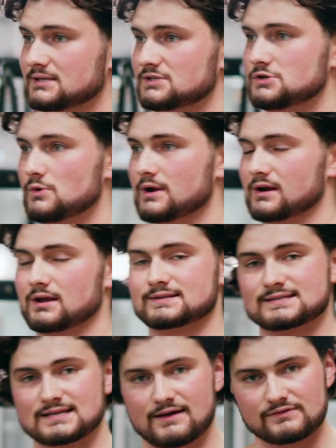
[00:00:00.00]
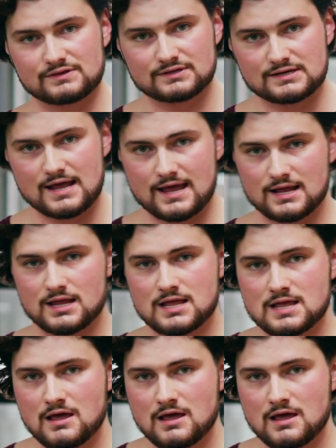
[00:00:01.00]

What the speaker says: doing a 7th day,